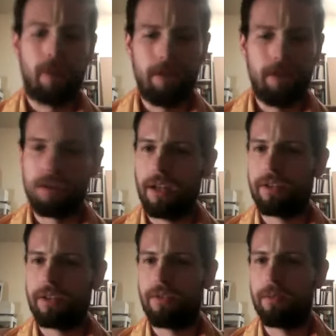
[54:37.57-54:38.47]
And there's a lot
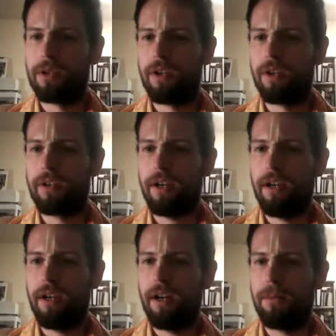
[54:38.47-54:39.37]
of stuff you're mentioning,
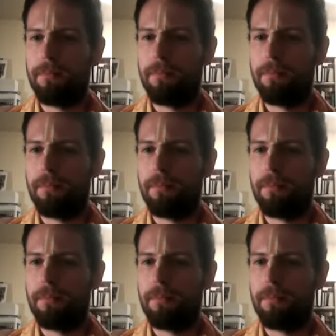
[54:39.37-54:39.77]
Yatai.